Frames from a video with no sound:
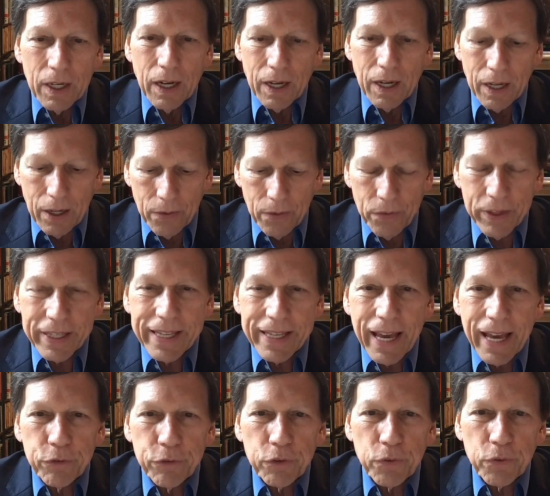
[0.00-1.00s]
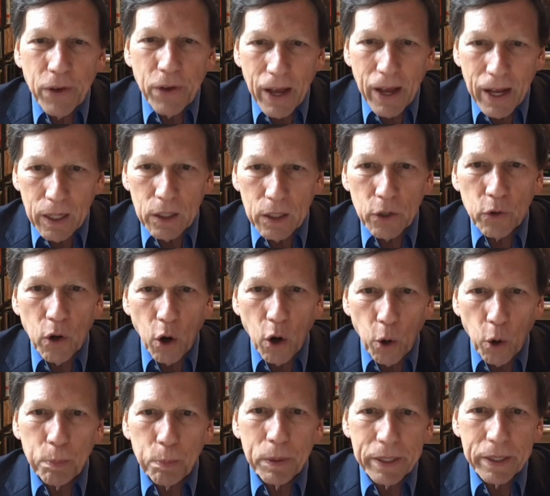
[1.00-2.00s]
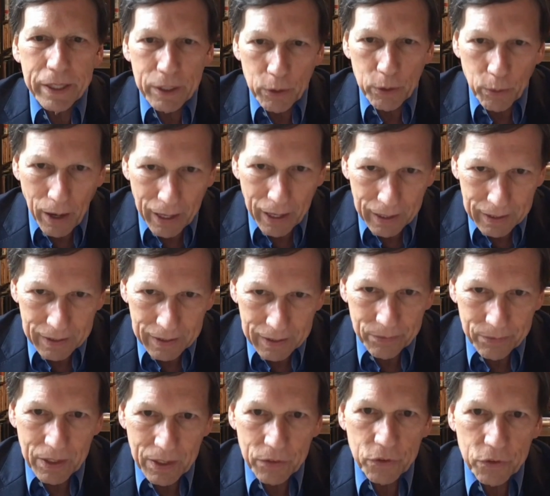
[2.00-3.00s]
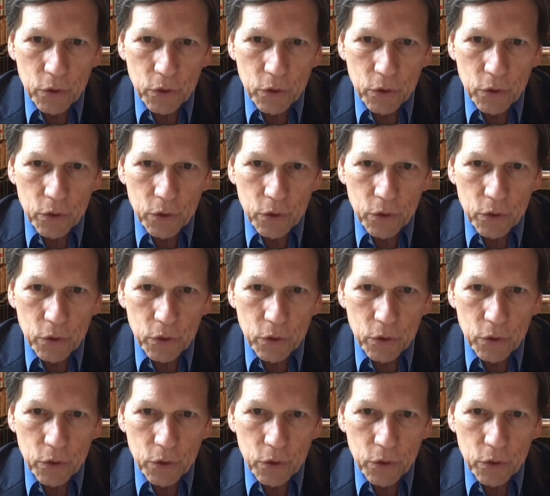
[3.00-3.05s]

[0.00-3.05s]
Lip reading: the gates of hell are open in Iraq in